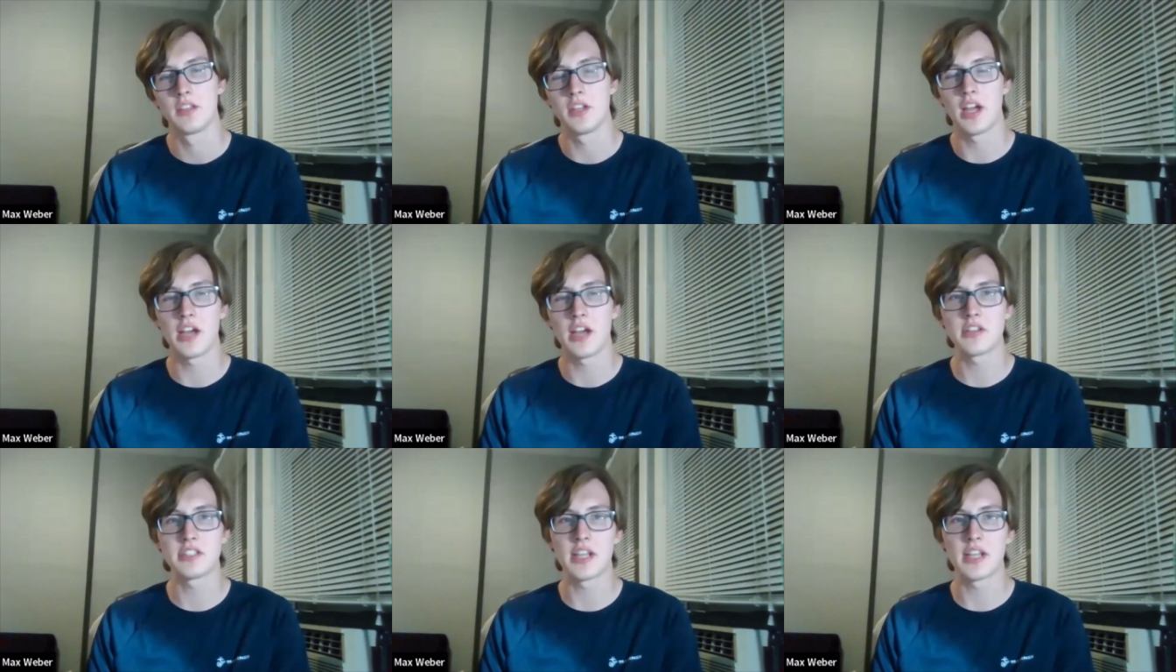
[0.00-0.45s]

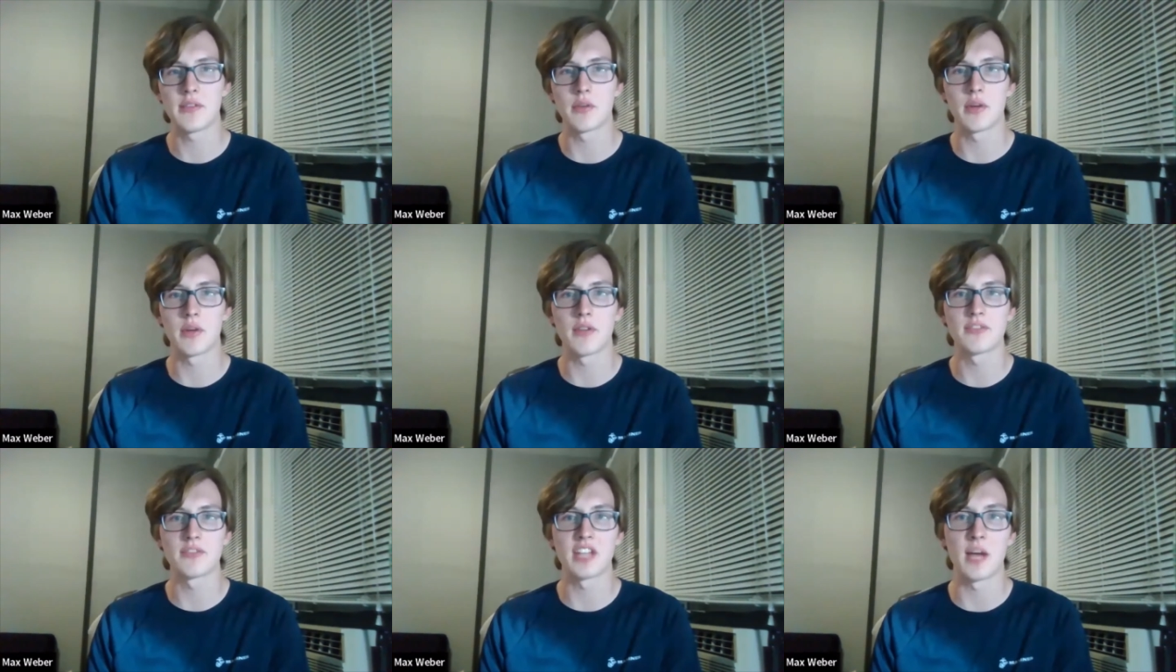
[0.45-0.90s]
he's having a
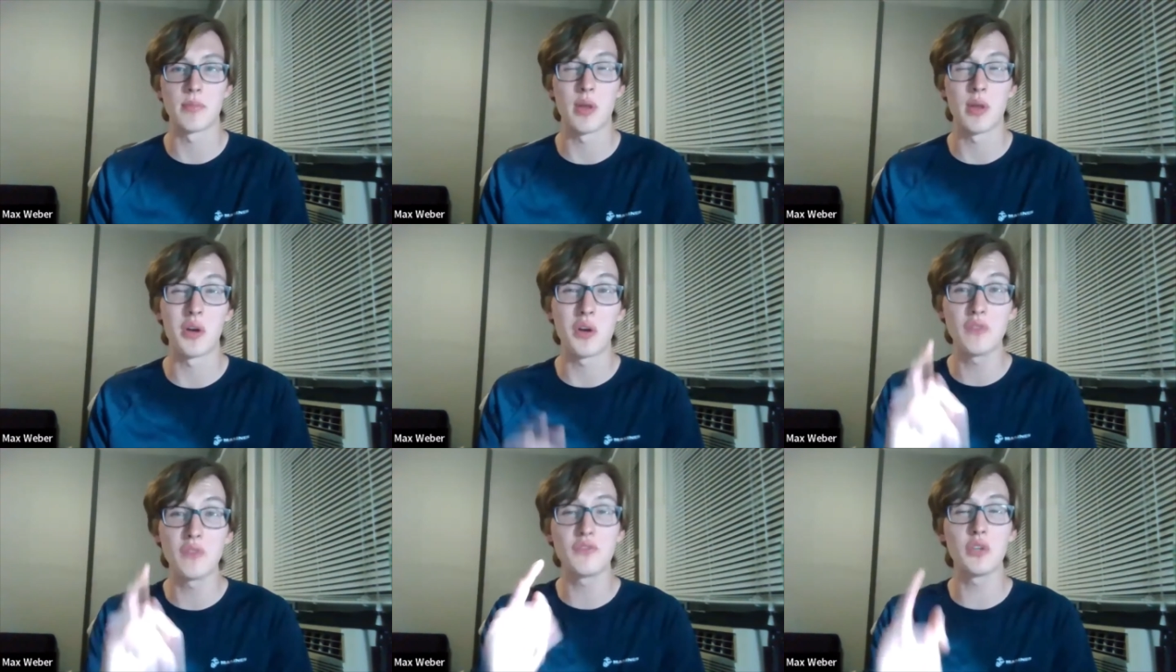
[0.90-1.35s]
rough time though. I
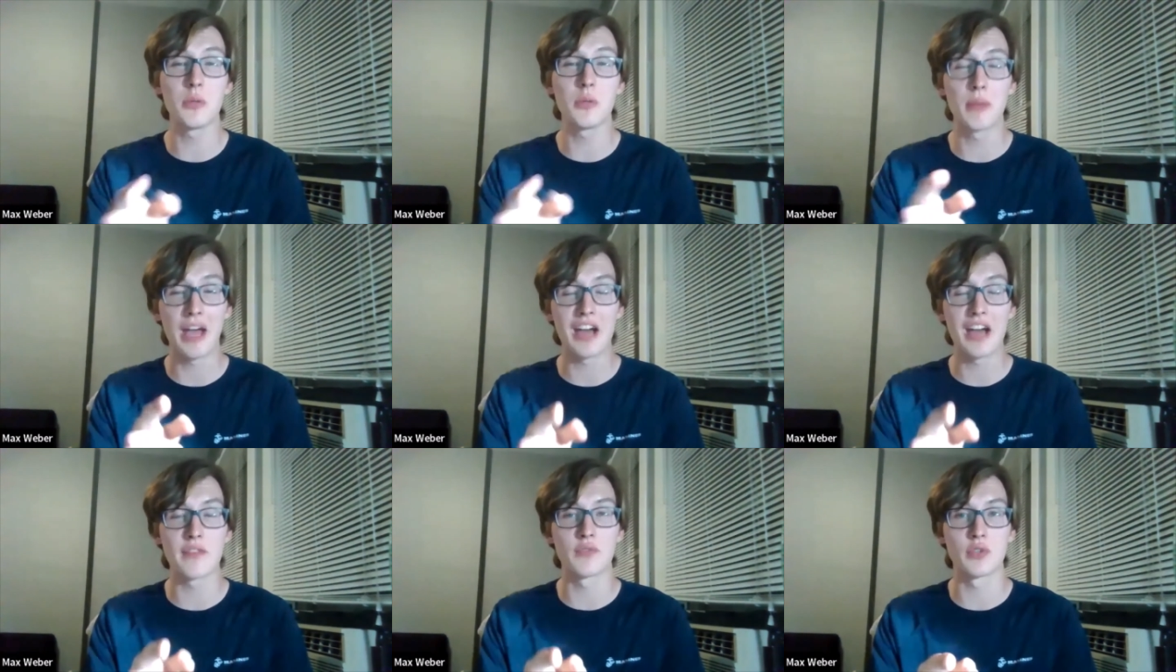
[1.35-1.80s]
don't feel
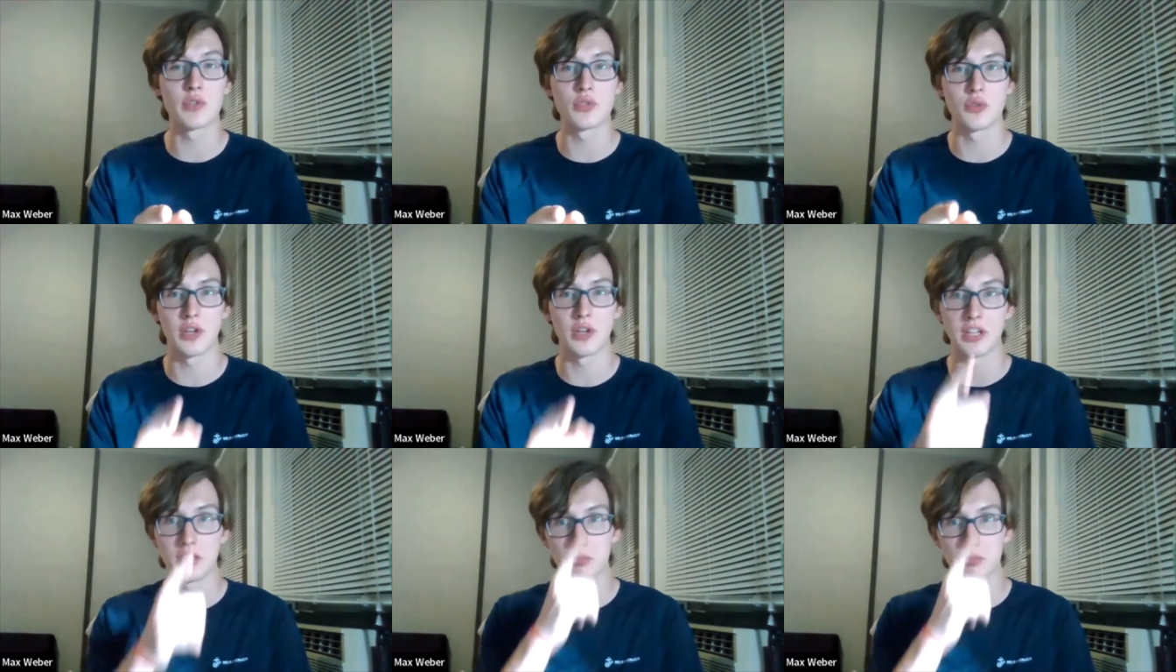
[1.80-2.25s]
bad for
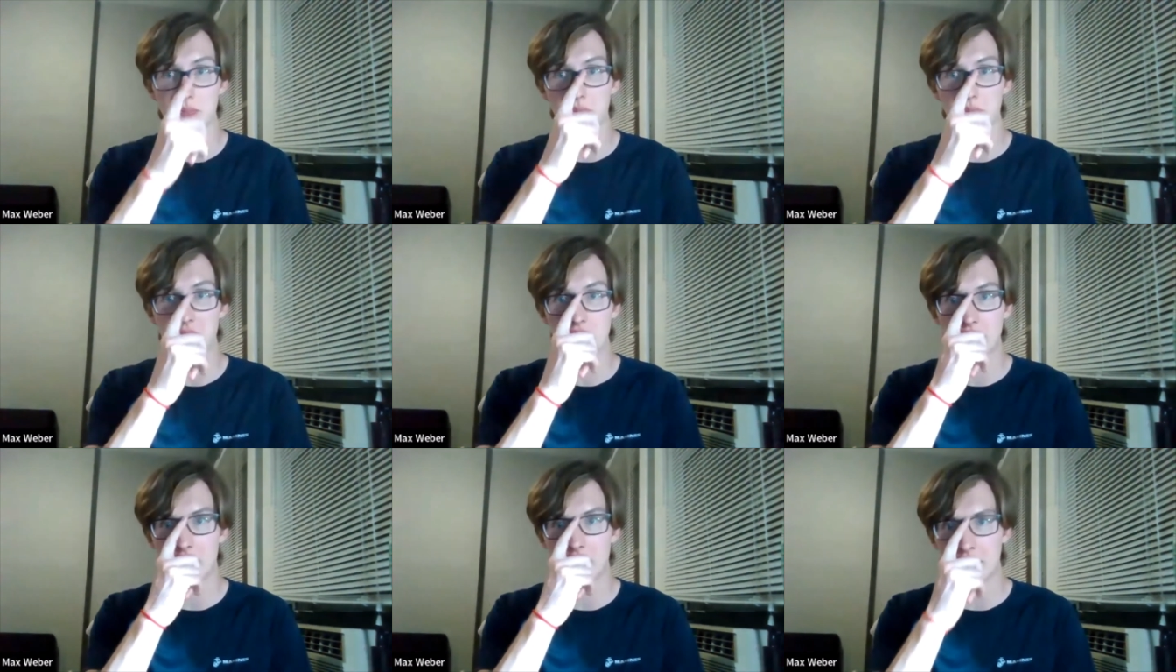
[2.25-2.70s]
Drake,
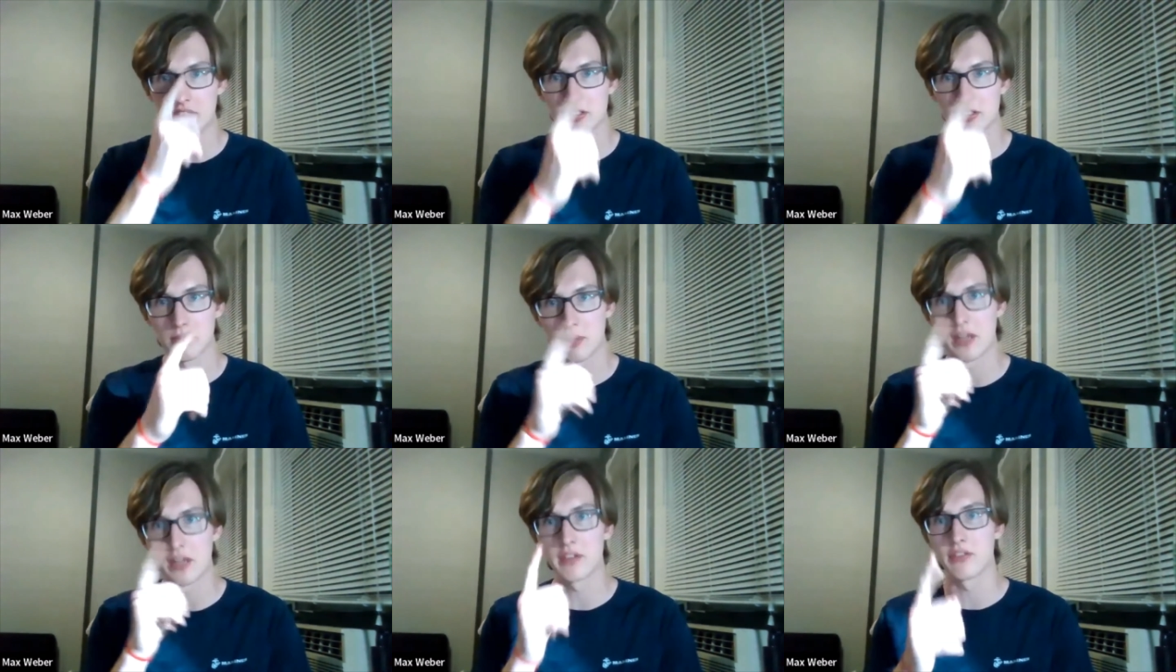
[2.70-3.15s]
being that he's a
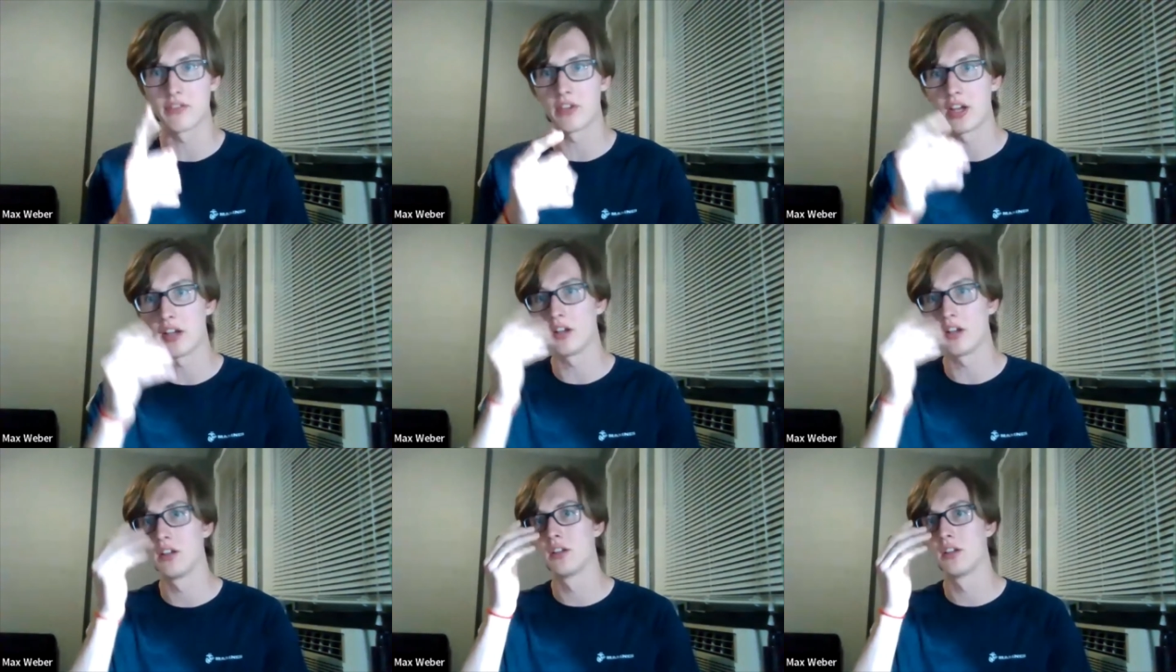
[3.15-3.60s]
pedophile.